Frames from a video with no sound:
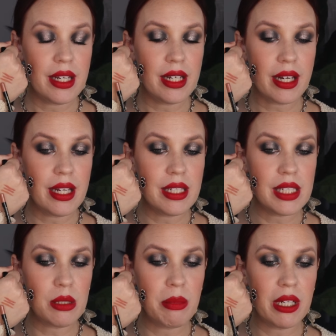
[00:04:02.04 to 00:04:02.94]
It can
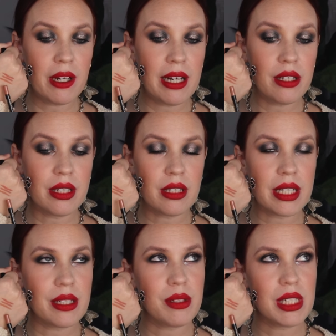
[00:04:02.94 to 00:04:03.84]
smear out,
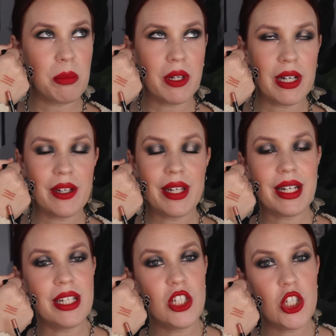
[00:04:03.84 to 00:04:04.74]
like smear out,
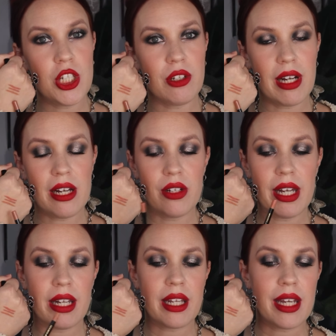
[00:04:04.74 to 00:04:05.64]
it can sheer out
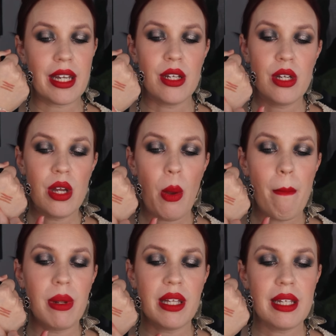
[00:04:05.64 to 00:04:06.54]
and like
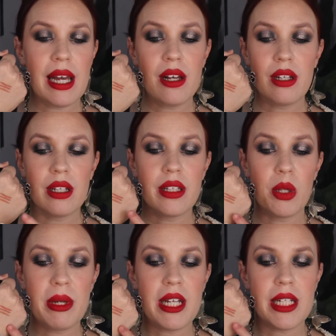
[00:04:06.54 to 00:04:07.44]
blend out a
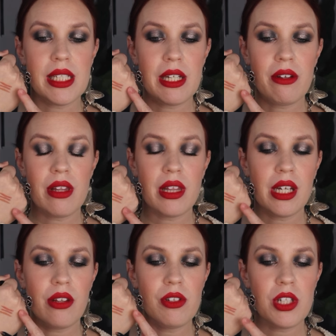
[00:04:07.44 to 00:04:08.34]
little bit easier than the
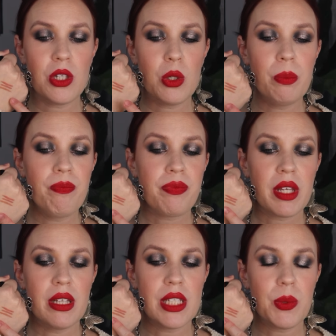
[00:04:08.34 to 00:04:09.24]
other two.
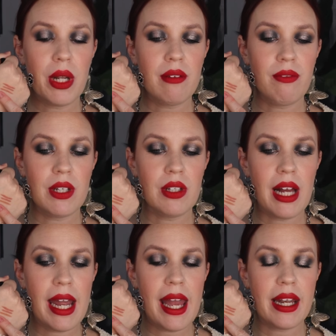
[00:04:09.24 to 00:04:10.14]
This one I feel
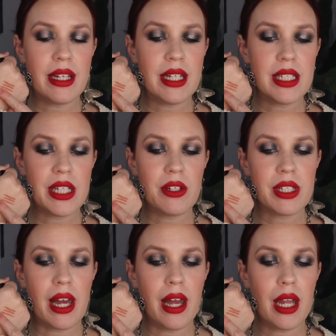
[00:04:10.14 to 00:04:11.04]
I had an easier
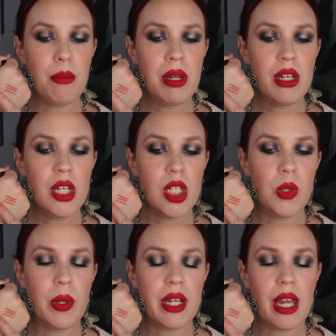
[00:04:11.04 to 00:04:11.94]
time
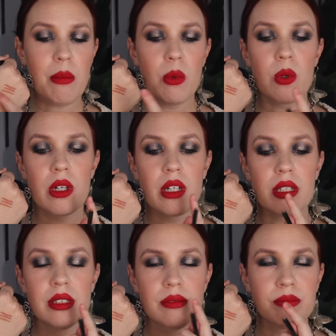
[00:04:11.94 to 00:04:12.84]
doing a more